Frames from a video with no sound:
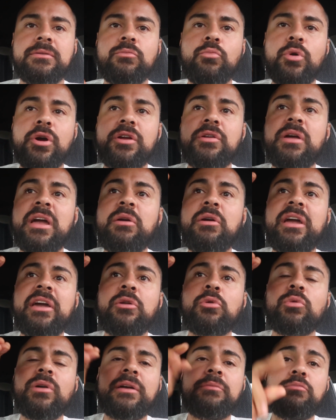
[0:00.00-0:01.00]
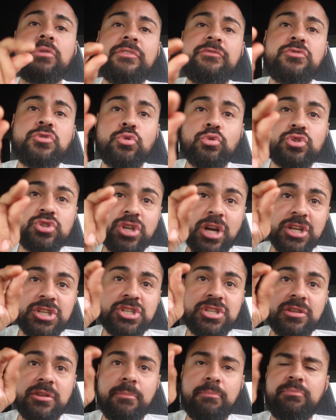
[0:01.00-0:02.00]
where if you
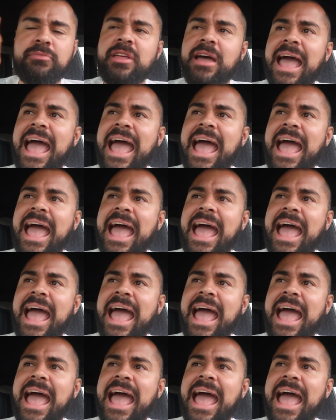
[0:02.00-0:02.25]
touch the